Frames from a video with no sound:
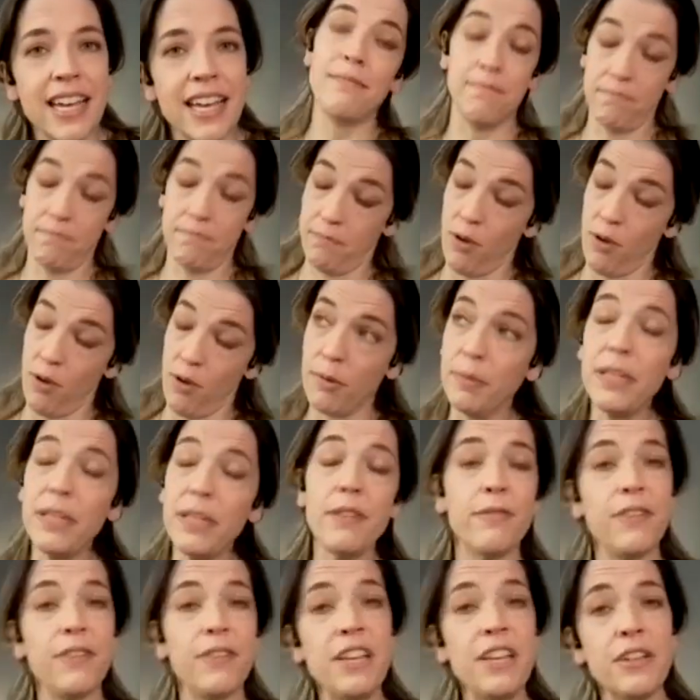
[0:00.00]
It
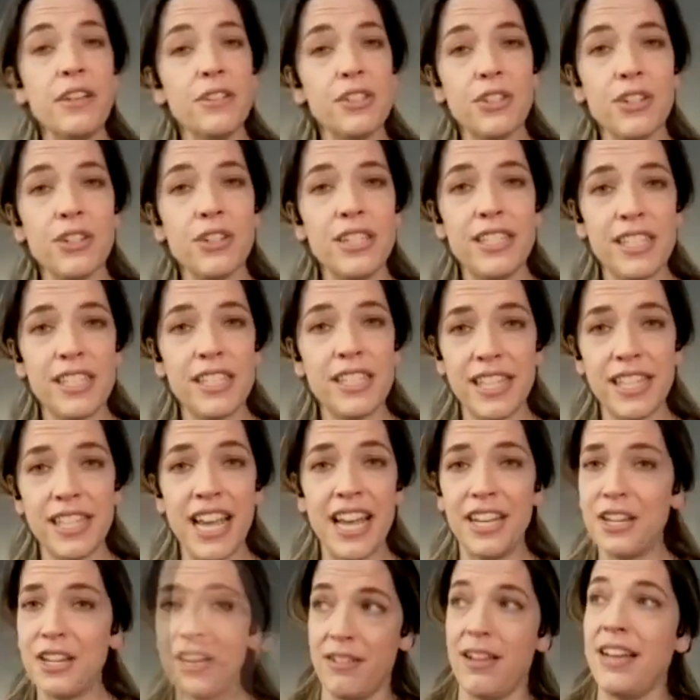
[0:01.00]
probably feels good to
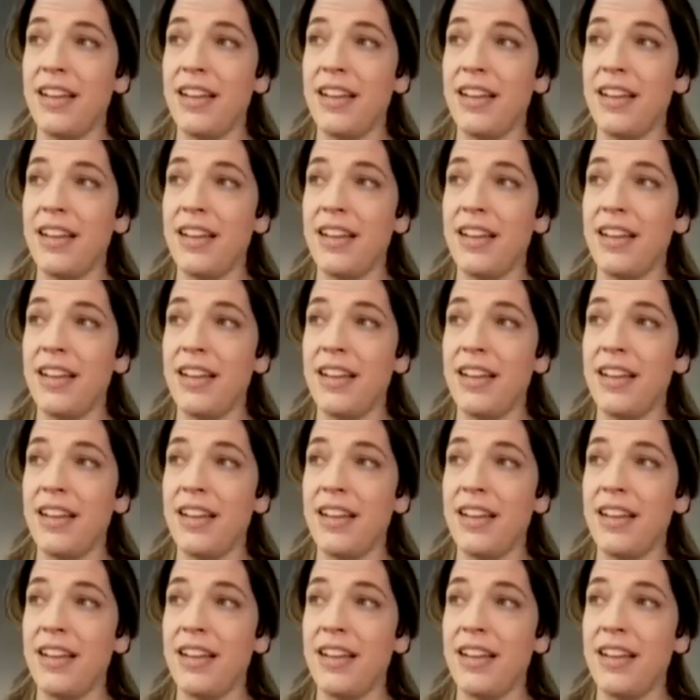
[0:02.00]
say it.